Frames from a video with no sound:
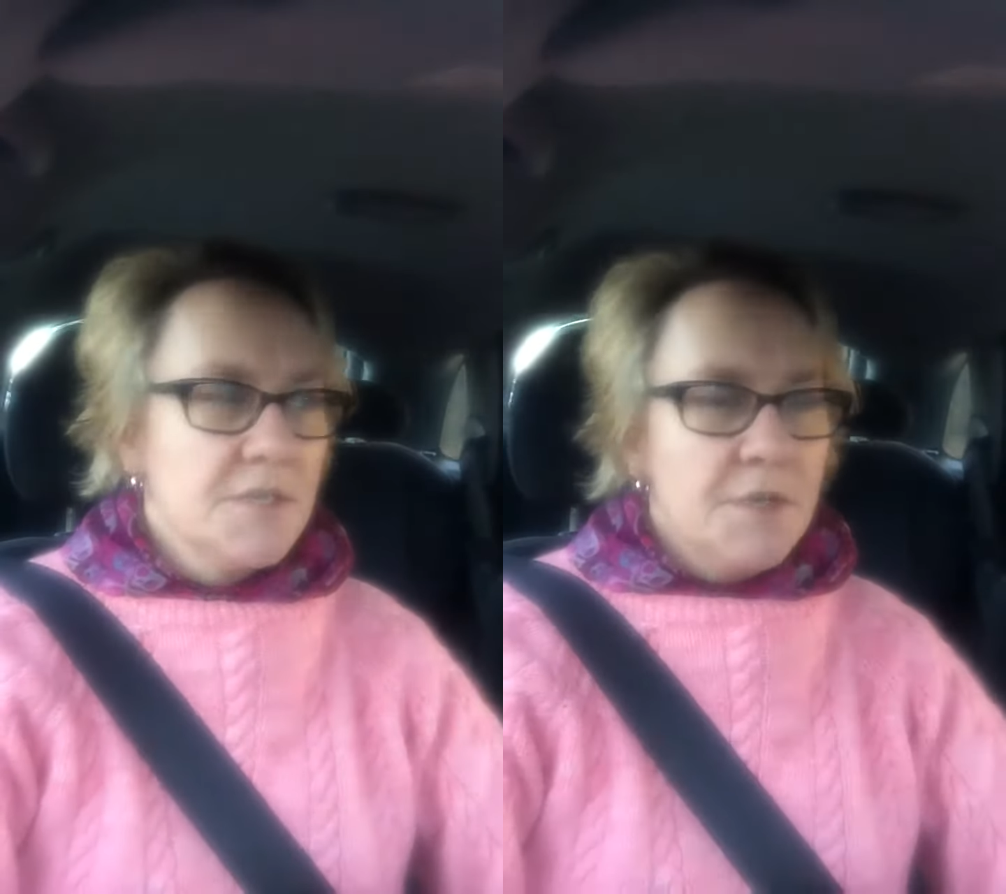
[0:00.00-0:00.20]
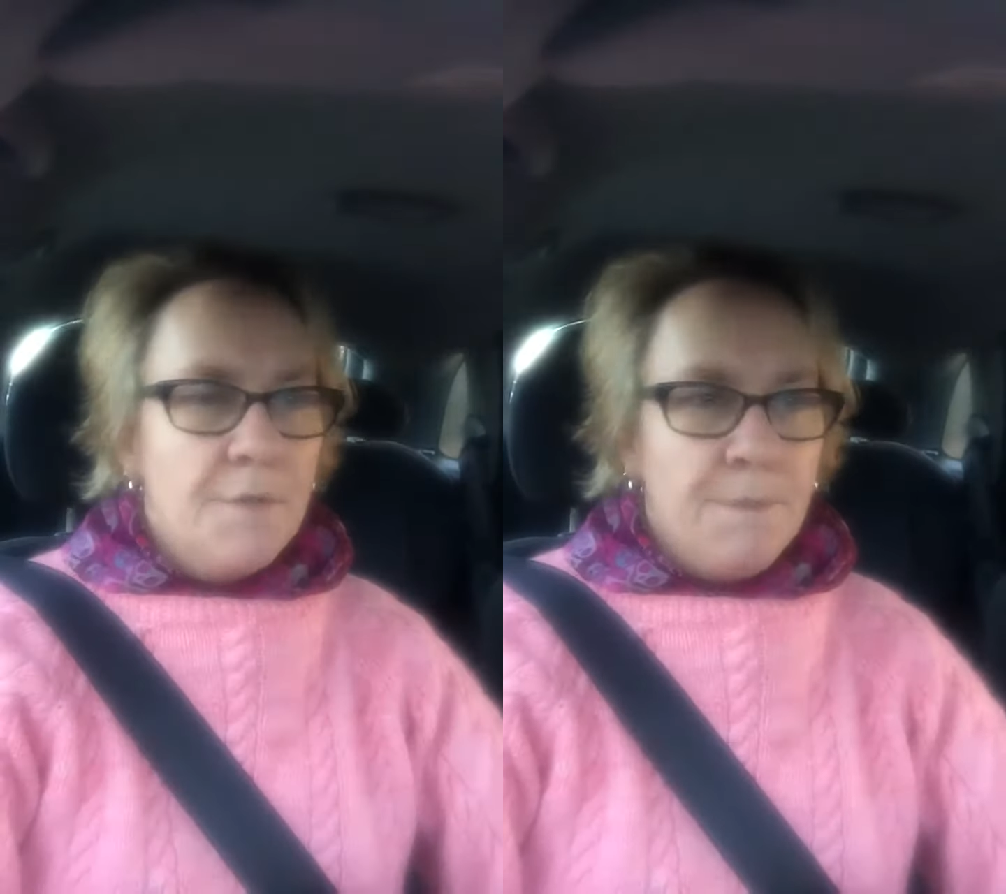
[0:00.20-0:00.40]

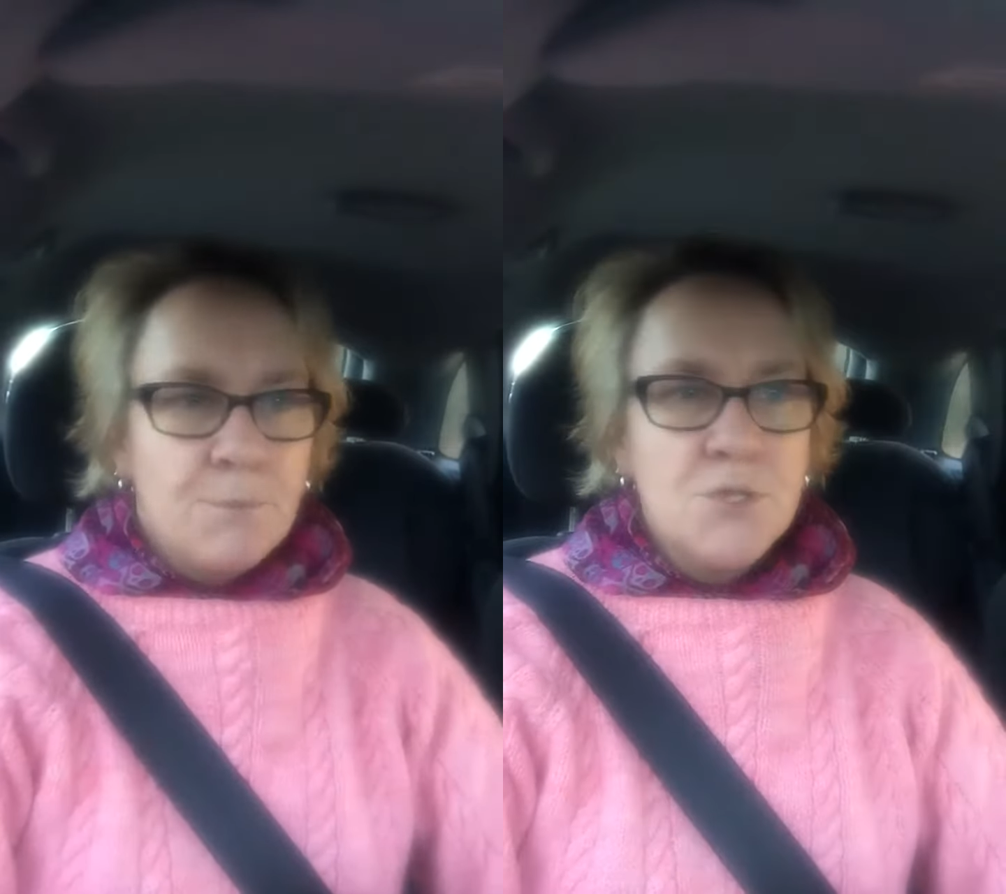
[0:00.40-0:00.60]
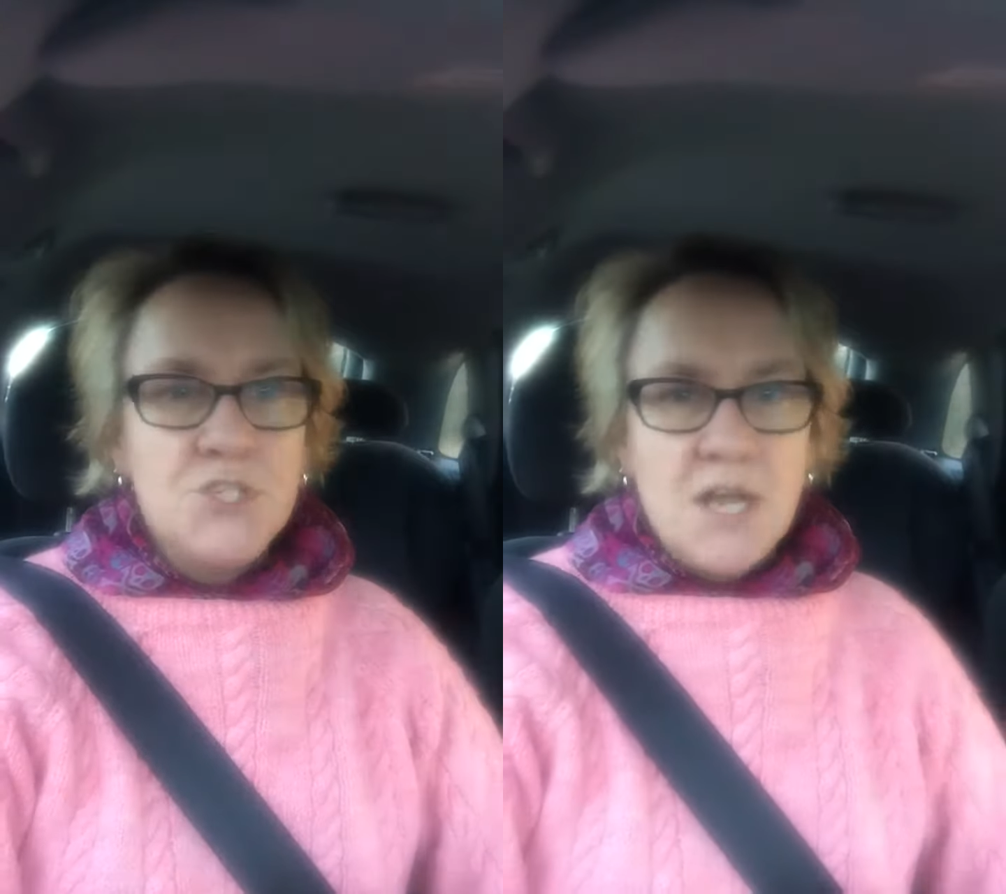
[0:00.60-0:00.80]

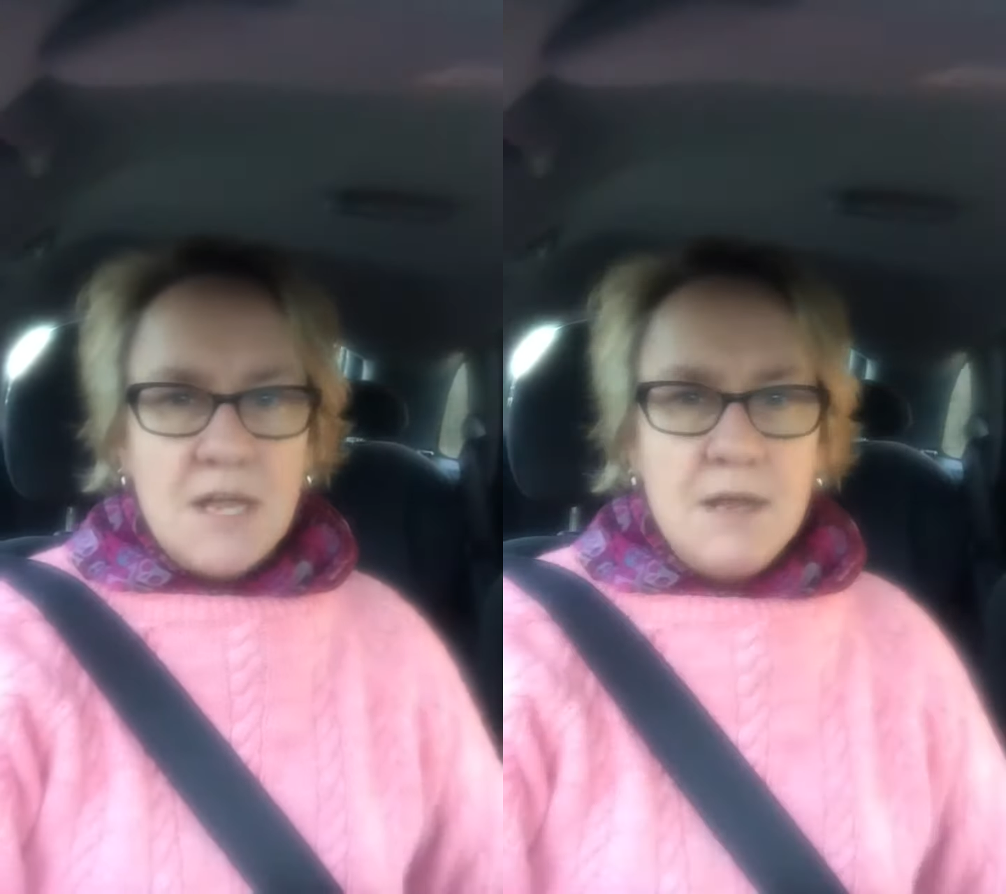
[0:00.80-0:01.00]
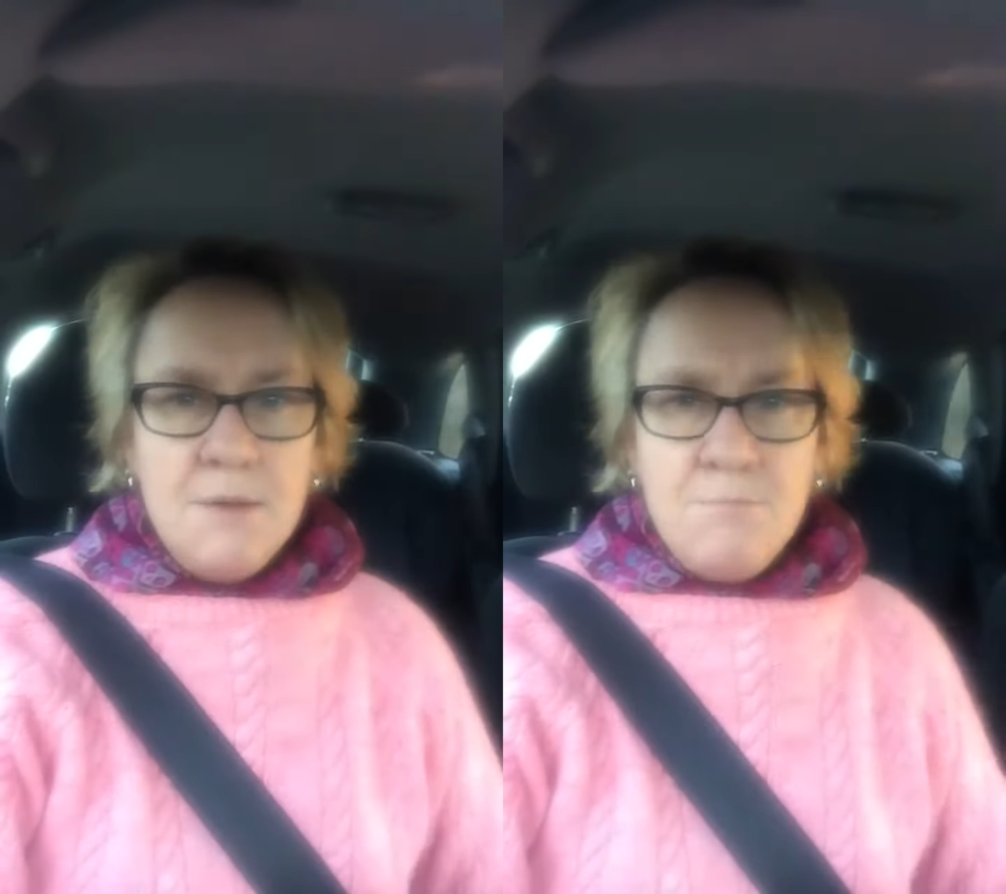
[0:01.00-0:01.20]
Because yeah,